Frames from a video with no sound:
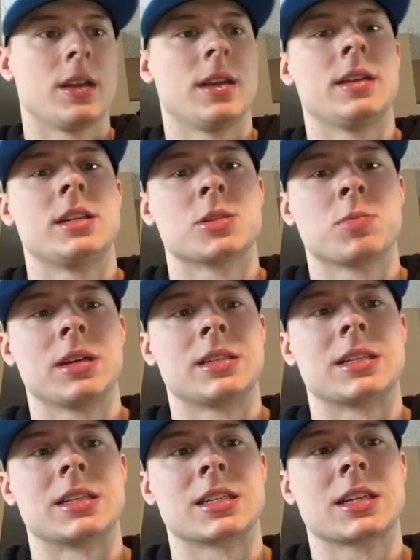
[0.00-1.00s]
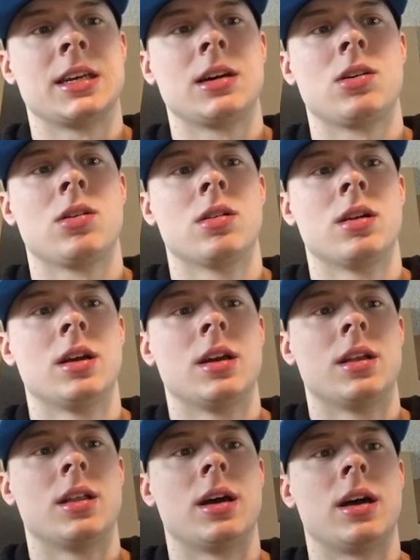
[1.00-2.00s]
it displays the skill,
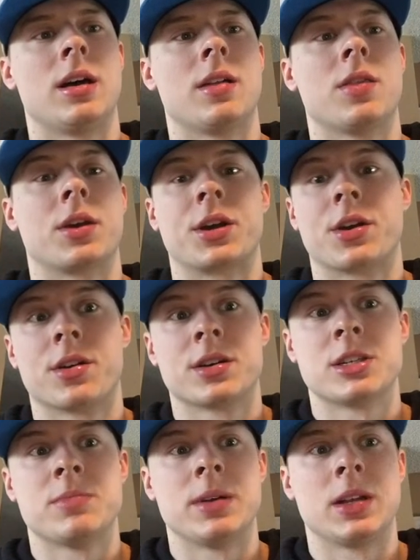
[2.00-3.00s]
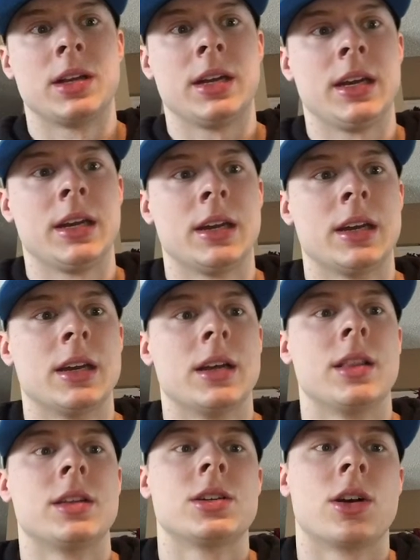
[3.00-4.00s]
the current ability,
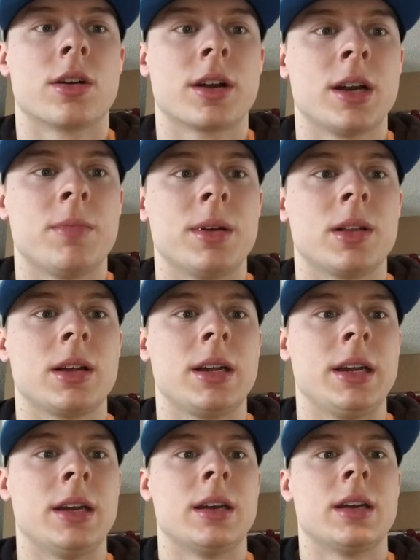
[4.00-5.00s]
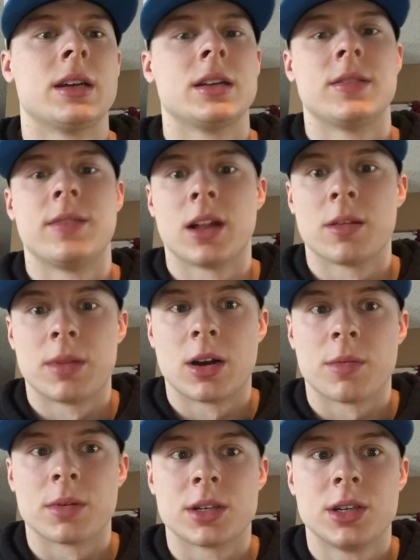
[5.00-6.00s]
the target ability, development
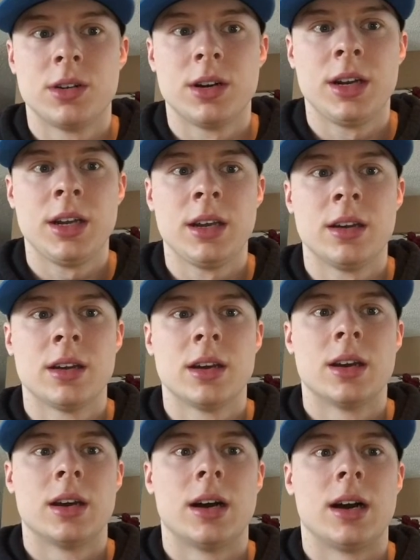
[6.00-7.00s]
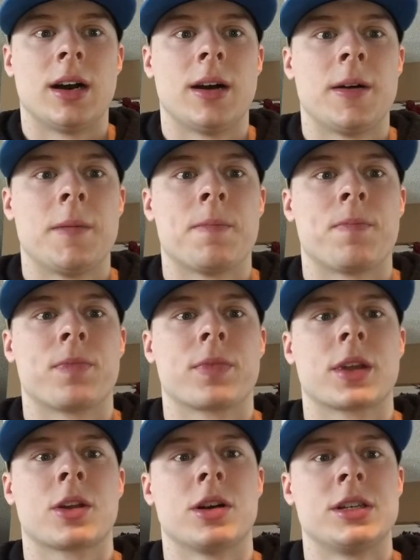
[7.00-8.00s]
opportunity,
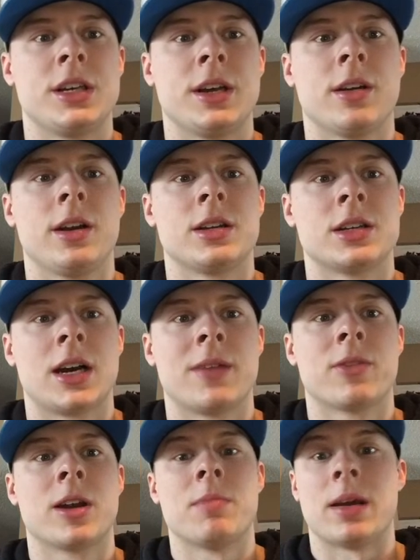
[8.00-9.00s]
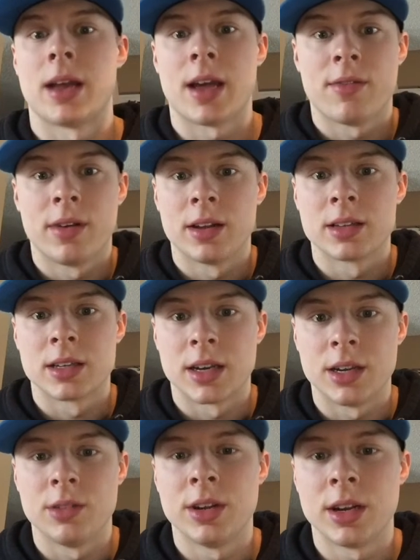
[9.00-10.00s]
criteria, time frame, and evidence that
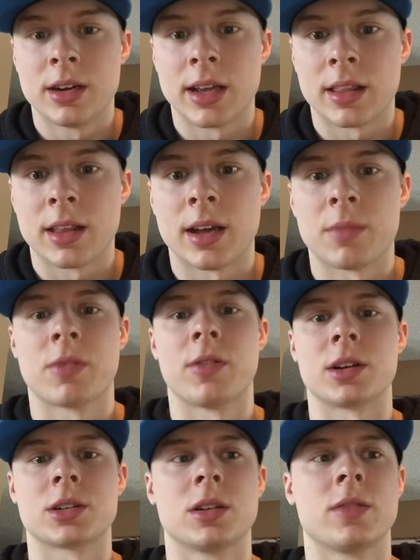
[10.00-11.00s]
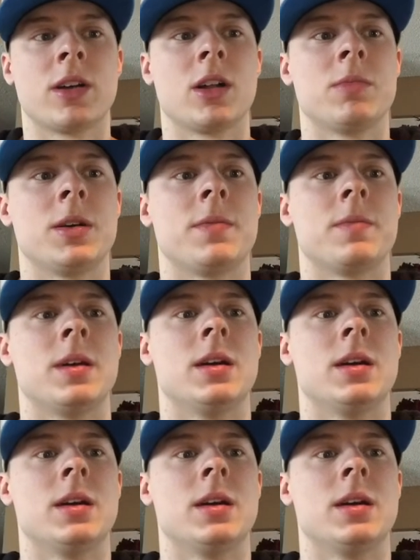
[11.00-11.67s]
you did get that professional development.